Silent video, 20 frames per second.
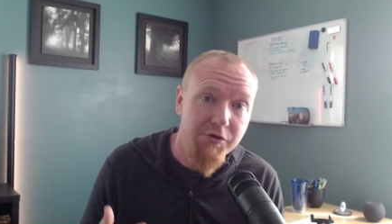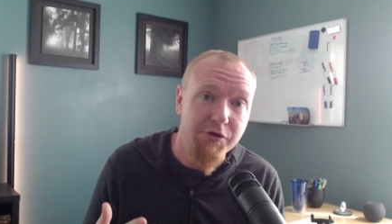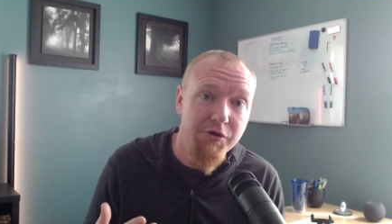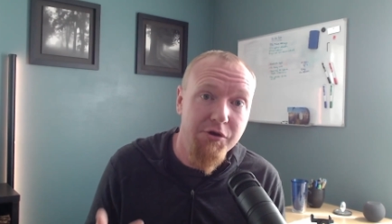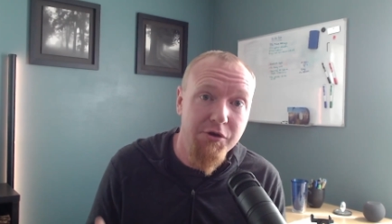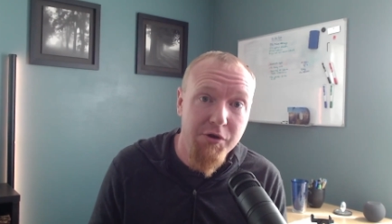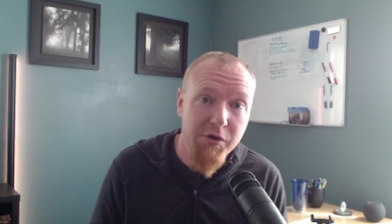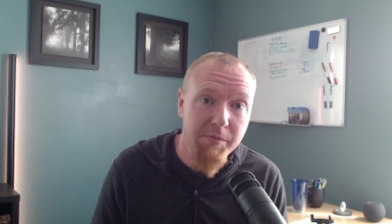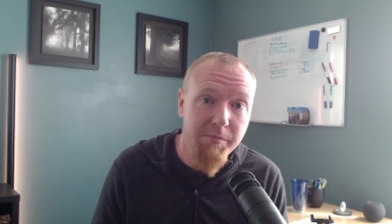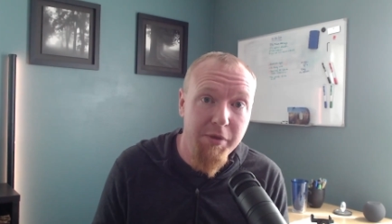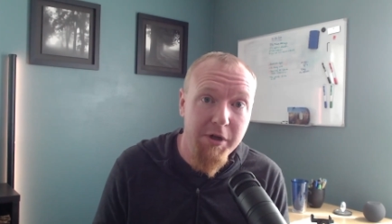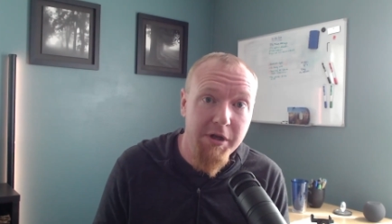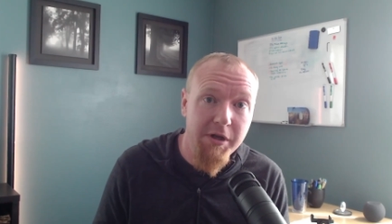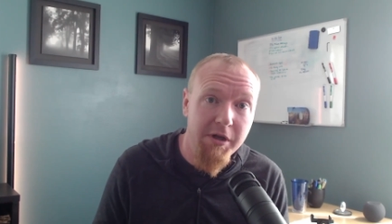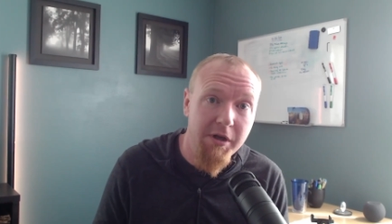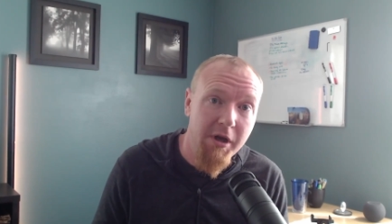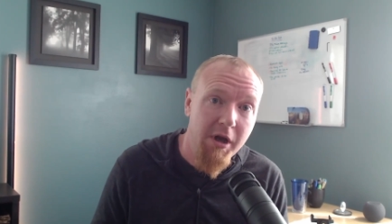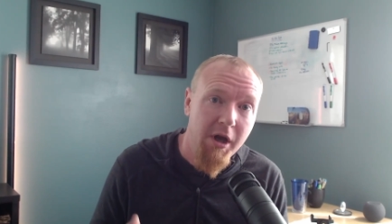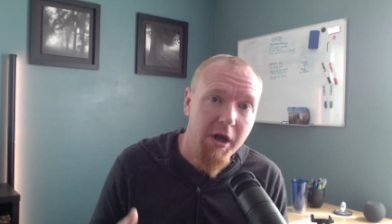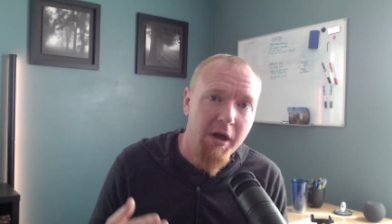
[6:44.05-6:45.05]
should
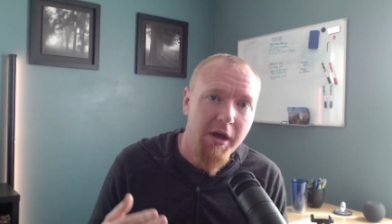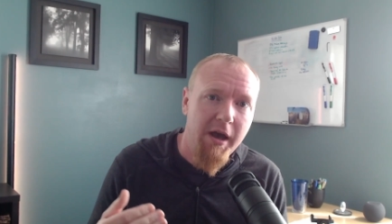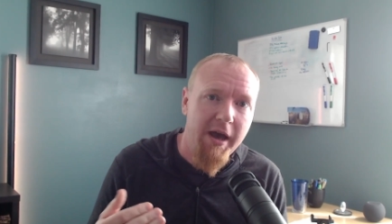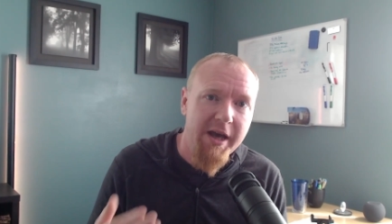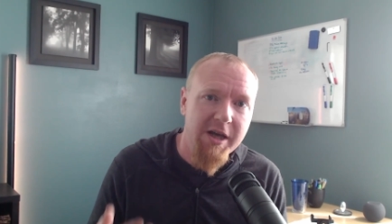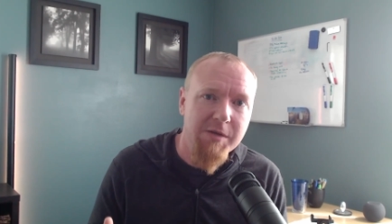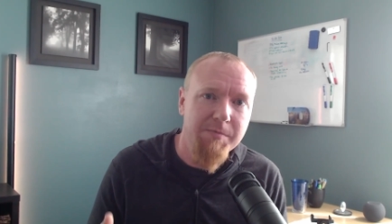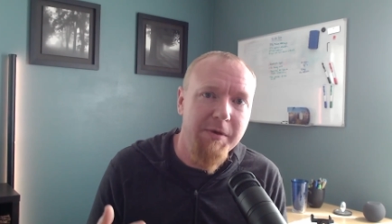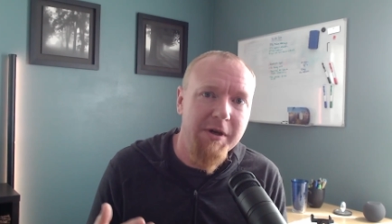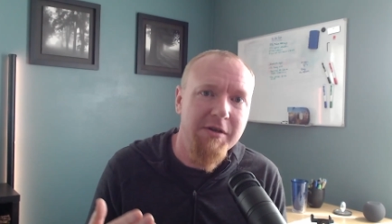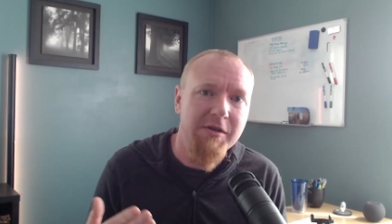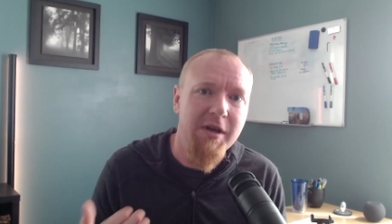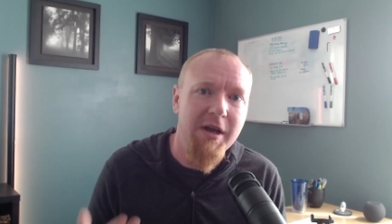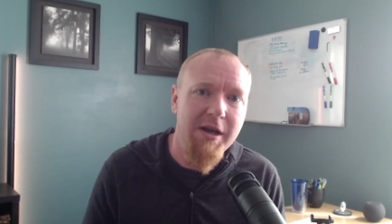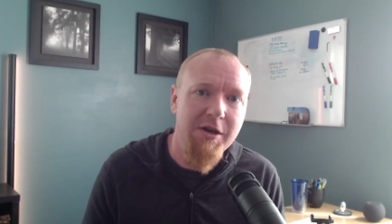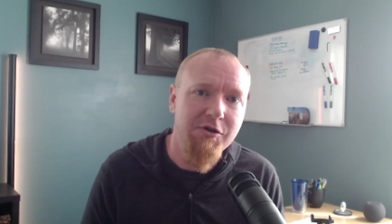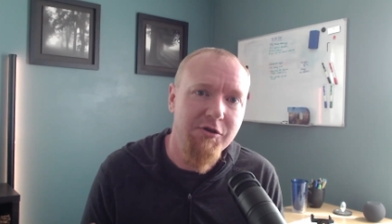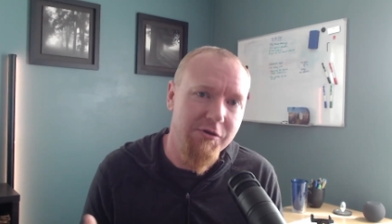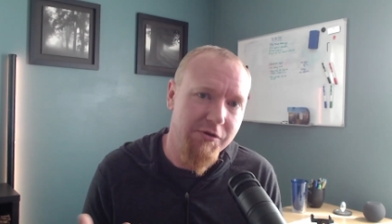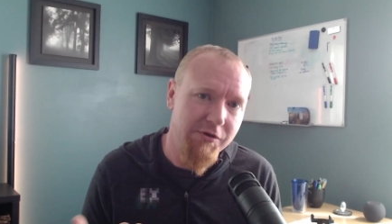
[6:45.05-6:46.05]
be
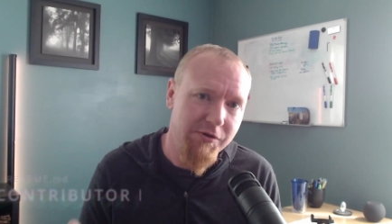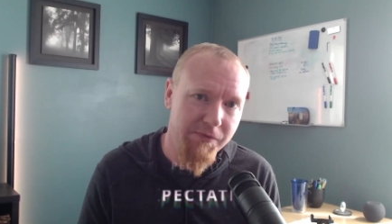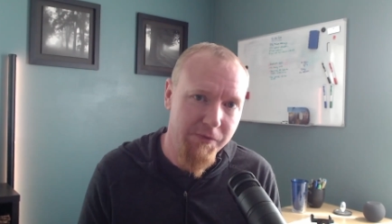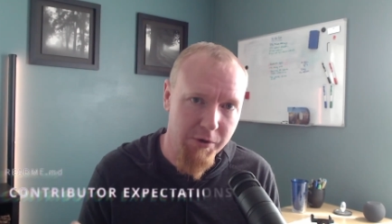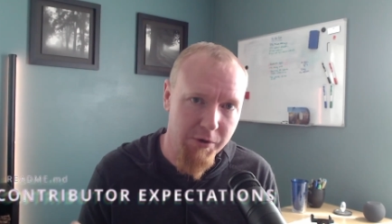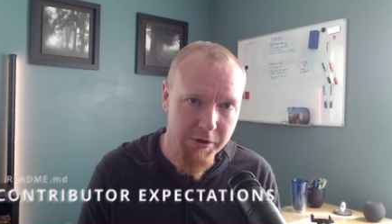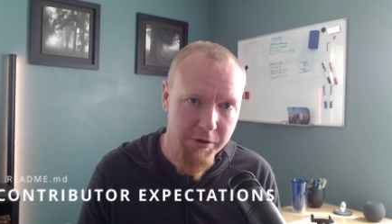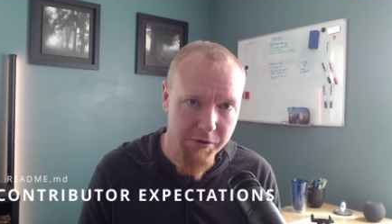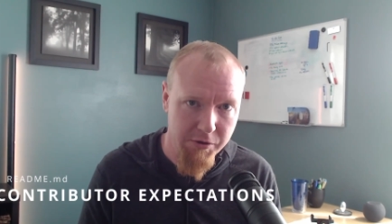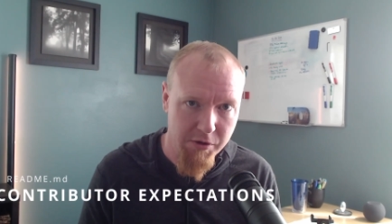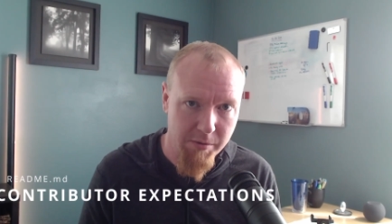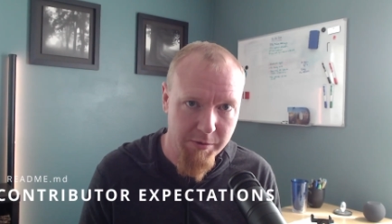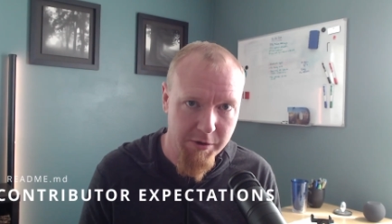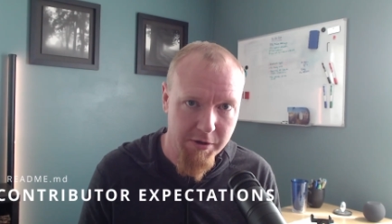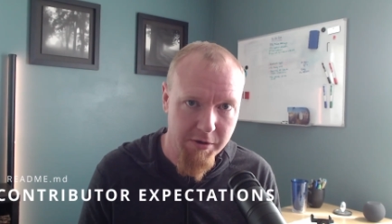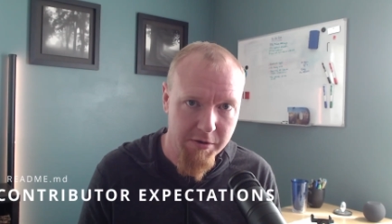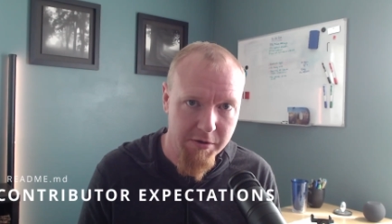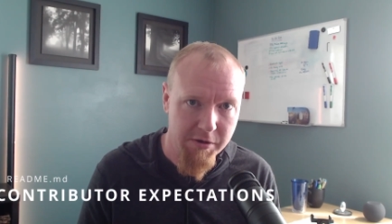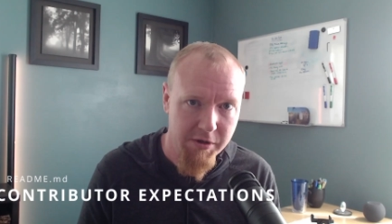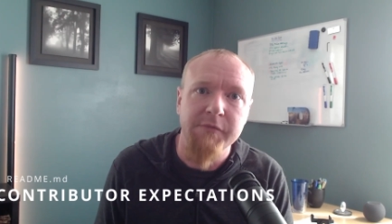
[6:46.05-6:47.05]
expectations for
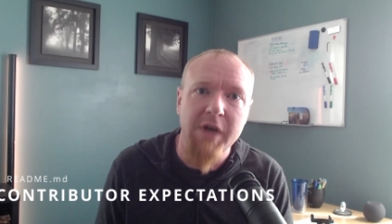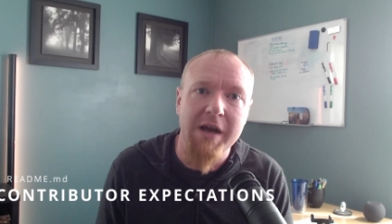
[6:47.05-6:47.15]
contributors.